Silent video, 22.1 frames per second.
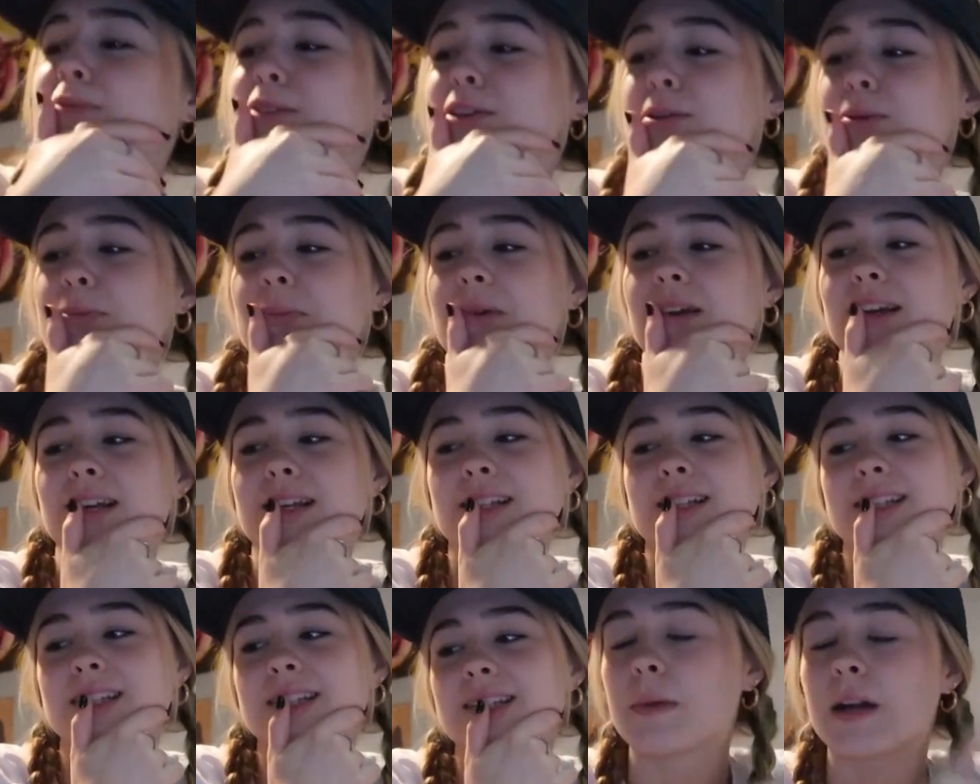2
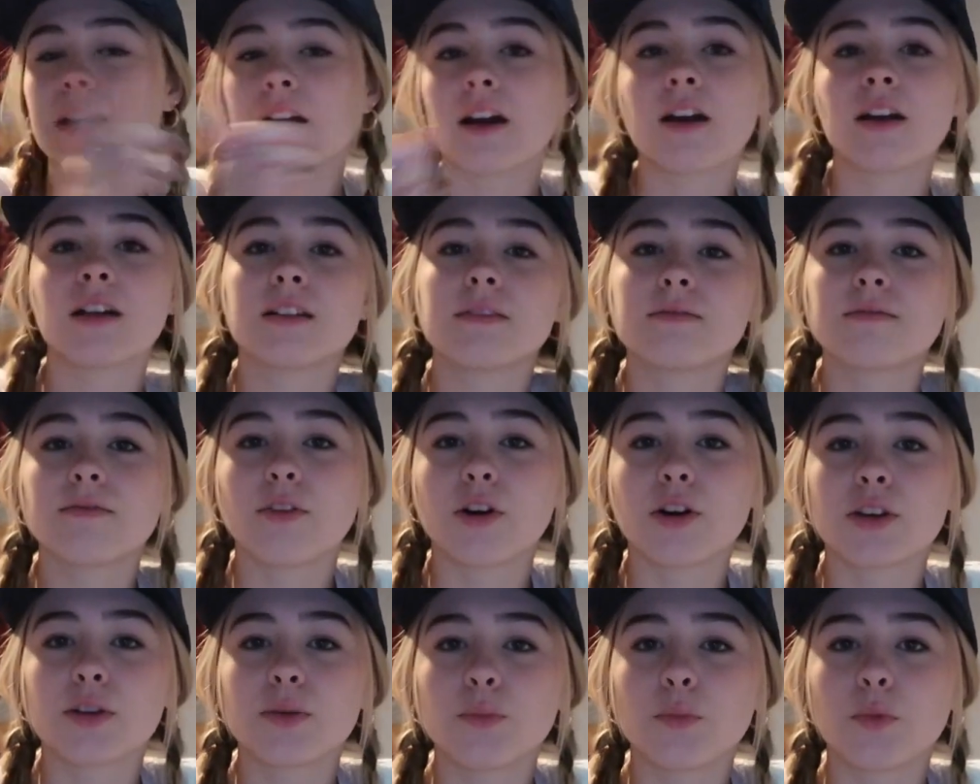because I got
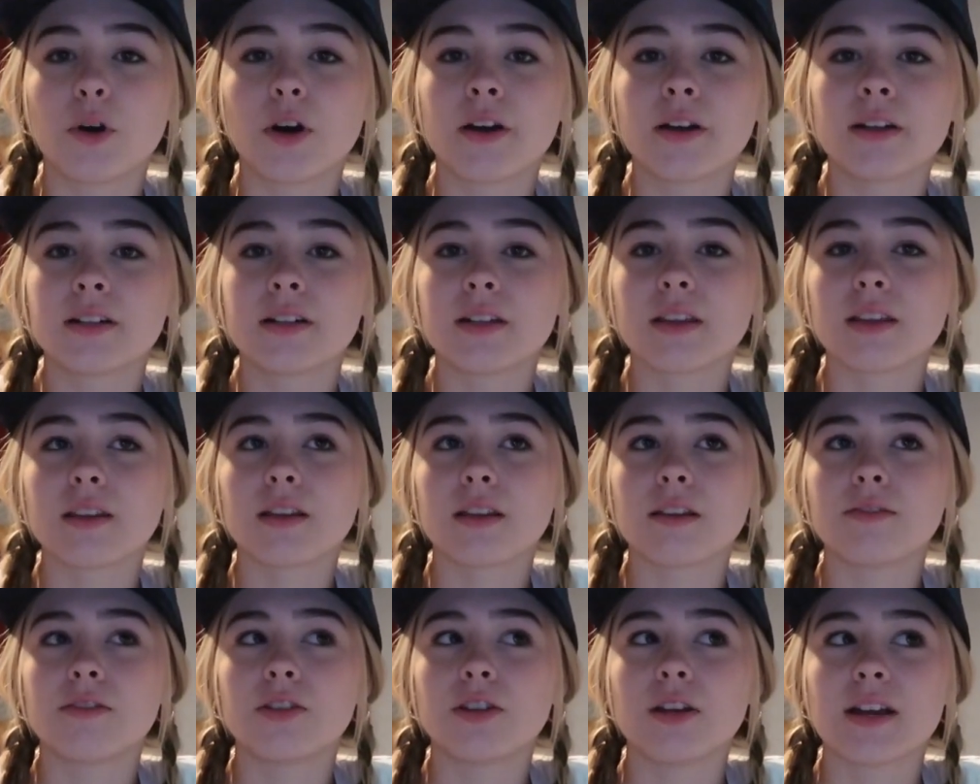Volume 1
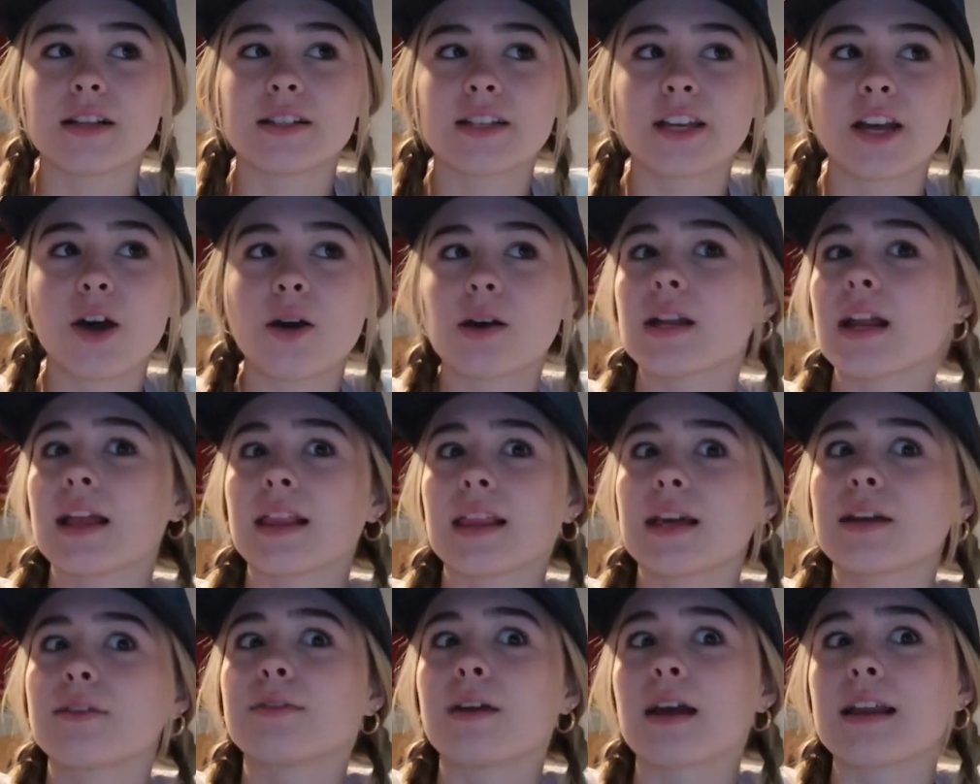a few days ago and I
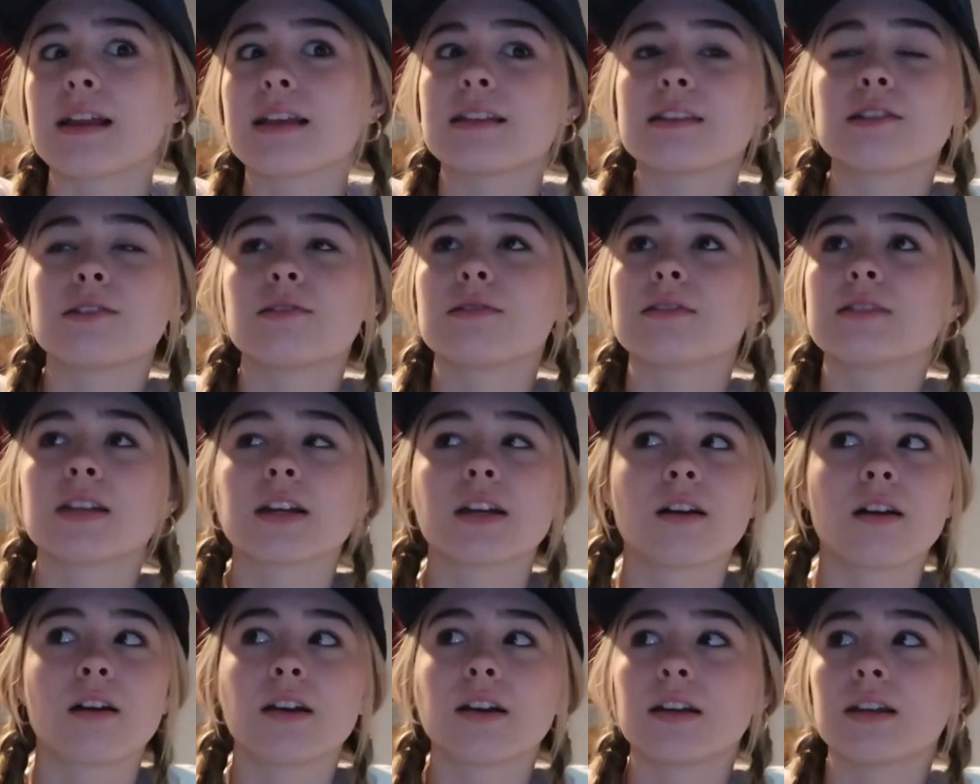like read it as soon as I
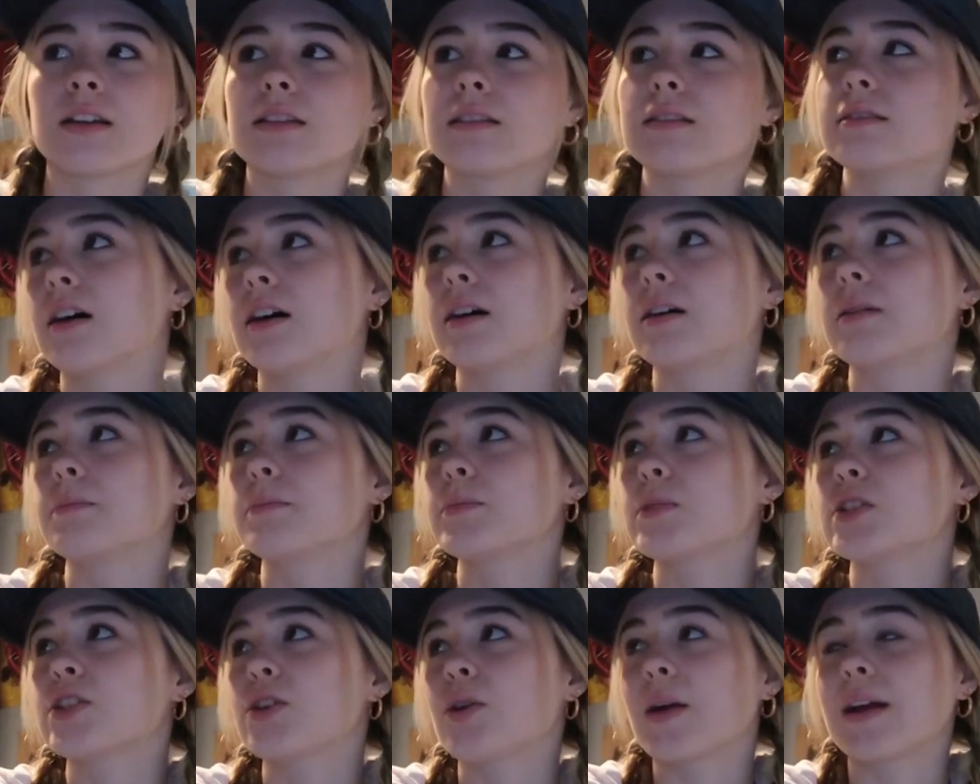got it. Um,
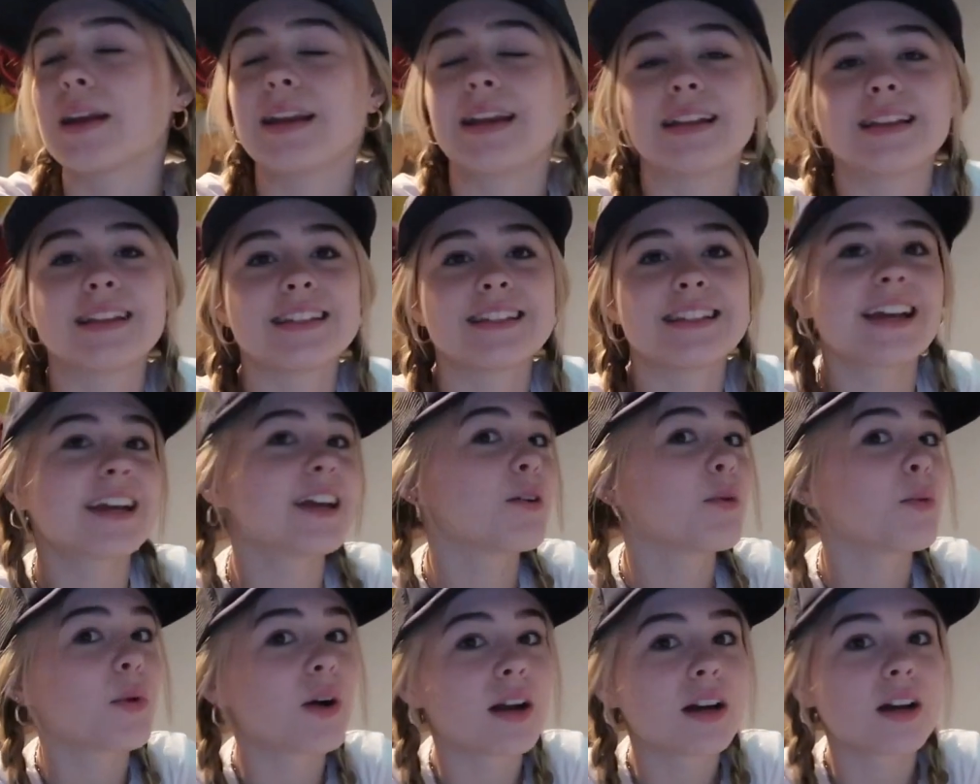so I need the
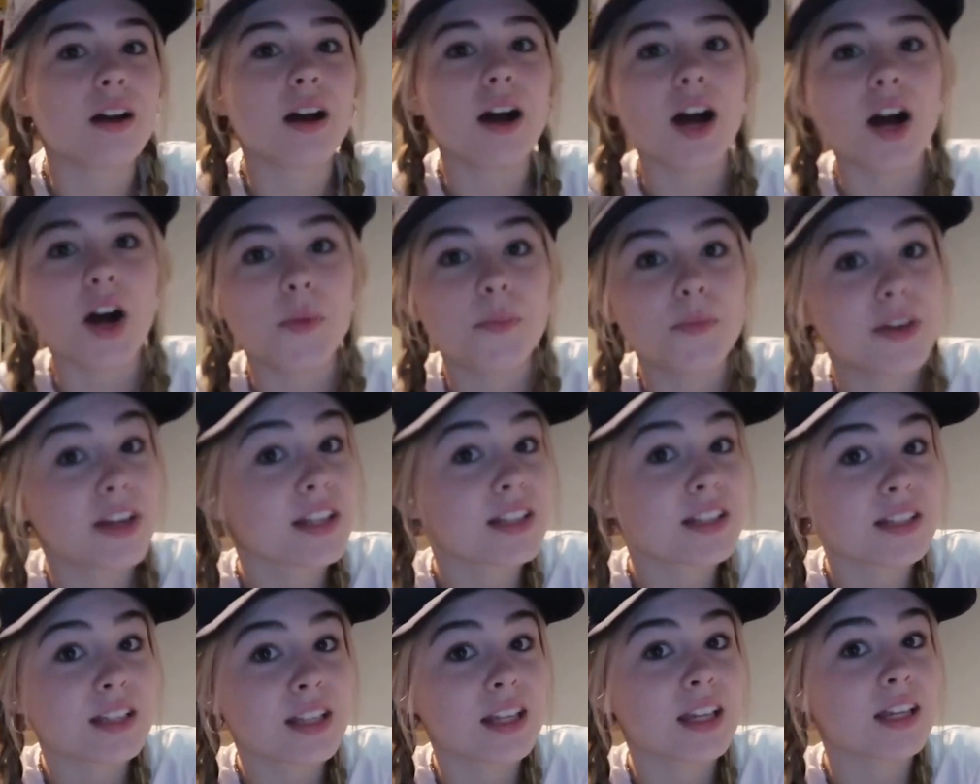second one,
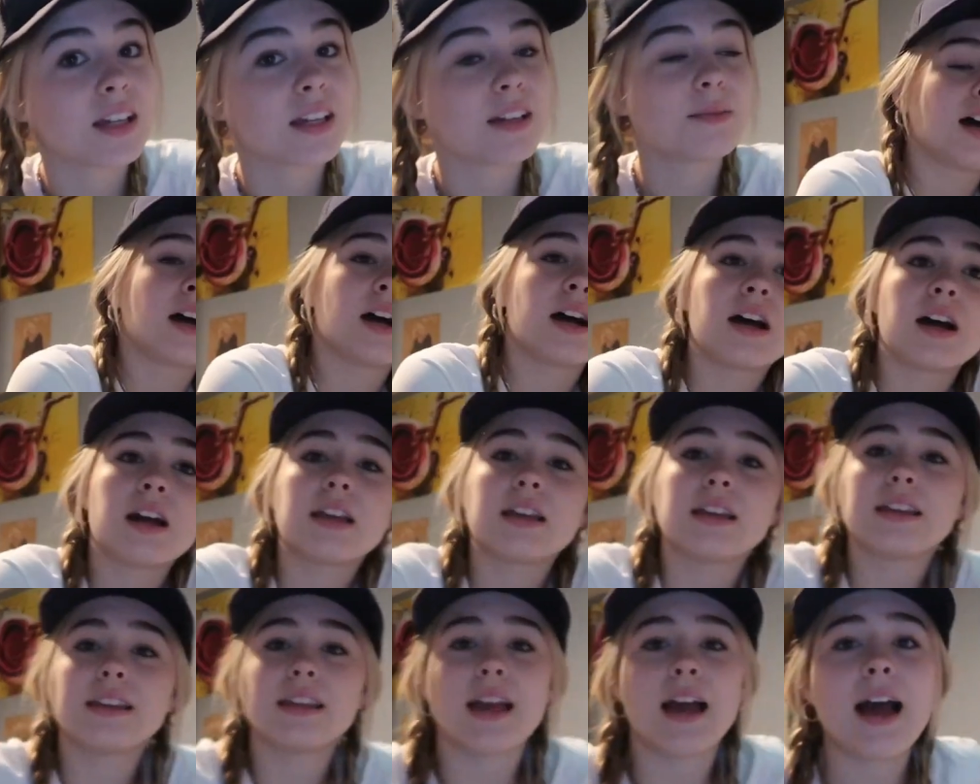obviously. Uh,
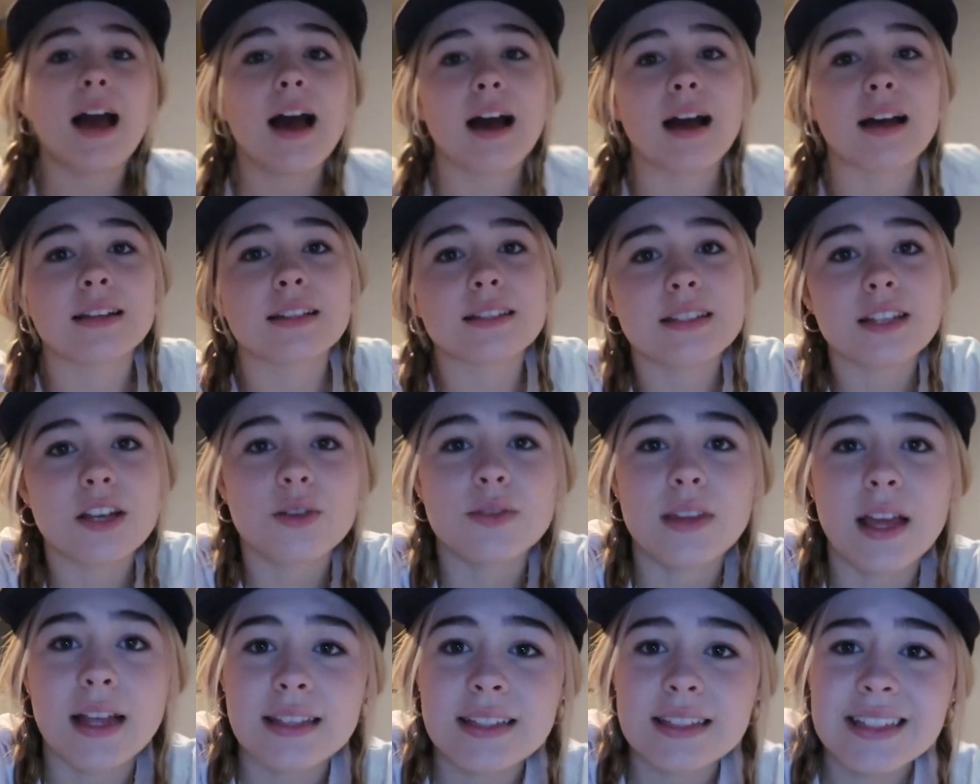yeah, so
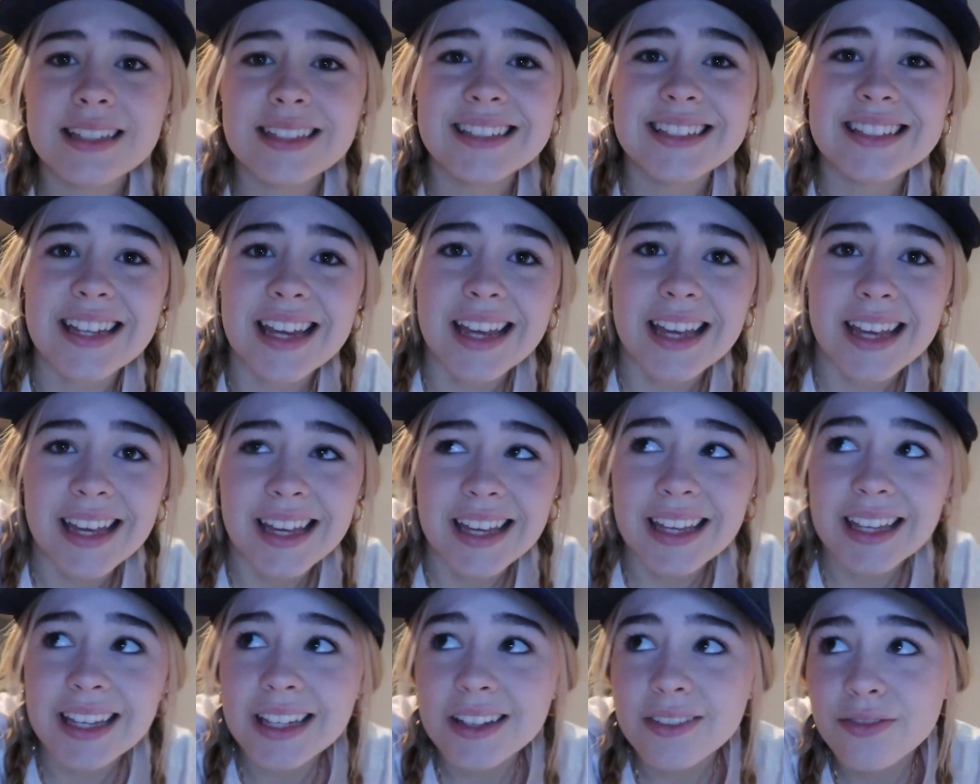that's the
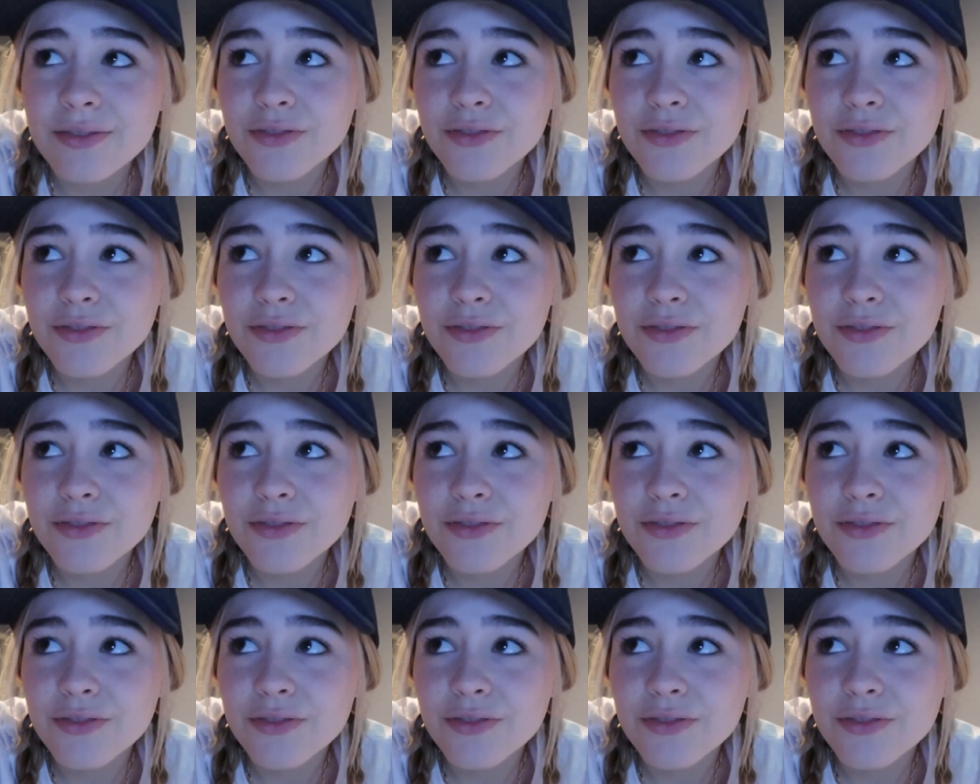day